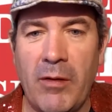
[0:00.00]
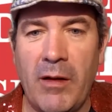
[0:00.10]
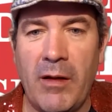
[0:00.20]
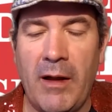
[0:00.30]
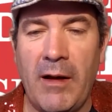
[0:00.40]

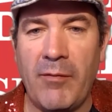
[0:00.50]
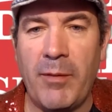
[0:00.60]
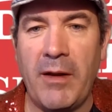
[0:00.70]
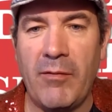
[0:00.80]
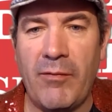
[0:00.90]
And I've
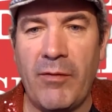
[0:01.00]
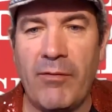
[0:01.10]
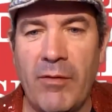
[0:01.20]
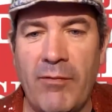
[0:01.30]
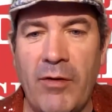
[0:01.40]
been
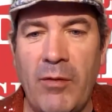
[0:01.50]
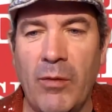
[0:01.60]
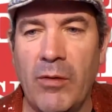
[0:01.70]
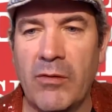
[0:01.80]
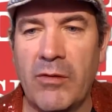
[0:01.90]
for a few
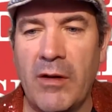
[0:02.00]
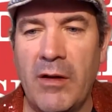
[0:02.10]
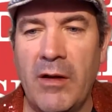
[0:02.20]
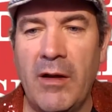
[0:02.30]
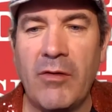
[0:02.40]
walks.
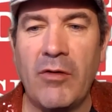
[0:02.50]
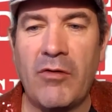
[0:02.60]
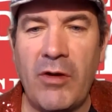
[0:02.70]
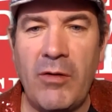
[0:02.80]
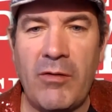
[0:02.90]
It's on
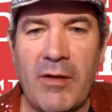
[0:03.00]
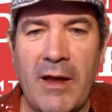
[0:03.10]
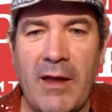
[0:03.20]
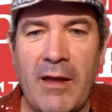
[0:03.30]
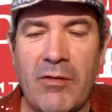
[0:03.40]

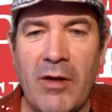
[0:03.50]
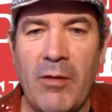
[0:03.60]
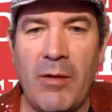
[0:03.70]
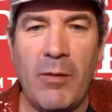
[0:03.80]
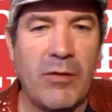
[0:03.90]
Tuesday.
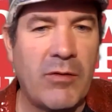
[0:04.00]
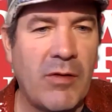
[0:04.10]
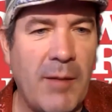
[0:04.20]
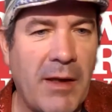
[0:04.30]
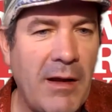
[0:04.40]
So what
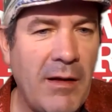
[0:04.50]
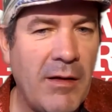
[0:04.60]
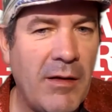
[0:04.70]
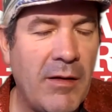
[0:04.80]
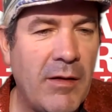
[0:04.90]
time again?